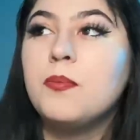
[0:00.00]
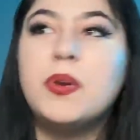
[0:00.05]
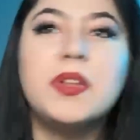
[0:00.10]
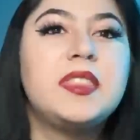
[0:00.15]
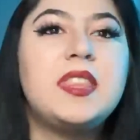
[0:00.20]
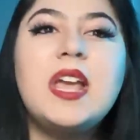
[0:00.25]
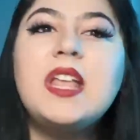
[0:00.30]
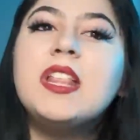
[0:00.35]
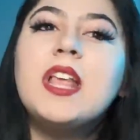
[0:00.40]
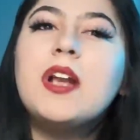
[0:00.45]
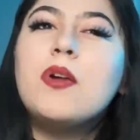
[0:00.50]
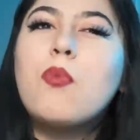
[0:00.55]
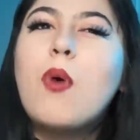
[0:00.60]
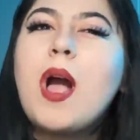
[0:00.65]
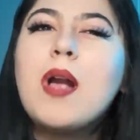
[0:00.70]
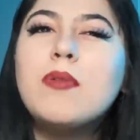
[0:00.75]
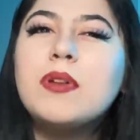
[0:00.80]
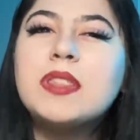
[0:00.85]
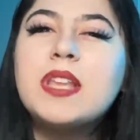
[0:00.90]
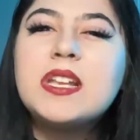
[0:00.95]
But then like,
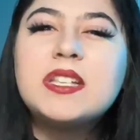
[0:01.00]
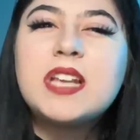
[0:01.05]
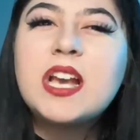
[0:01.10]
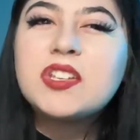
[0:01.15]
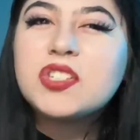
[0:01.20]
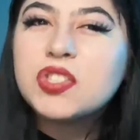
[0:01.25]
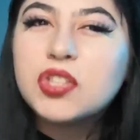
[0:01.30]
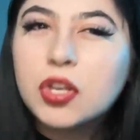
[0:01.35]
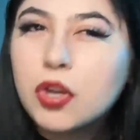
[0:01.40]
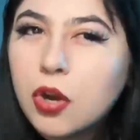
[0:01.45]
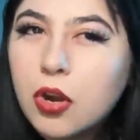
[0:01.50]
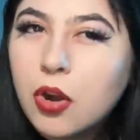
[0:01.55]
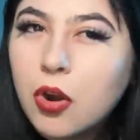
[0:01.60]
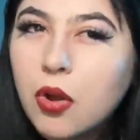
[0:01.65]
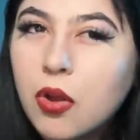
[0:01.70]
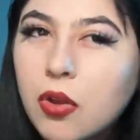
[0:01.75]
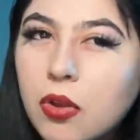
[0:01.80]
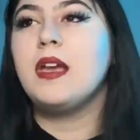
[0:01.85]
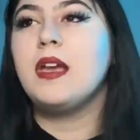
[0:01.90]
why would they test the girl?